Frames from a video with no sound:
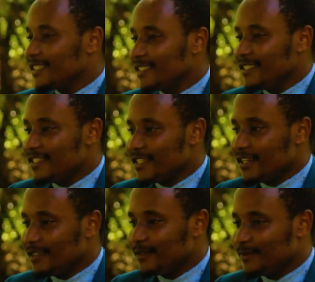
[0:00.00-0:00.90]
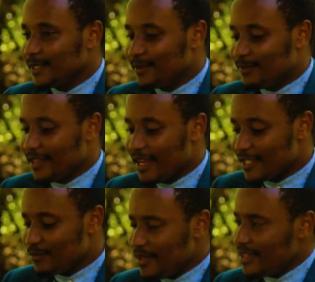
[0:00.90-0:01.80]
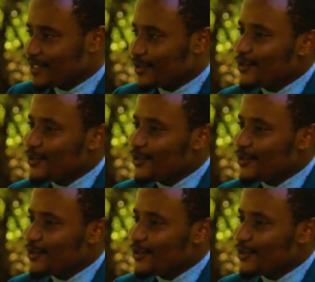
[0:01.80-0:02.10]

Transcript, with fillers: And there has been this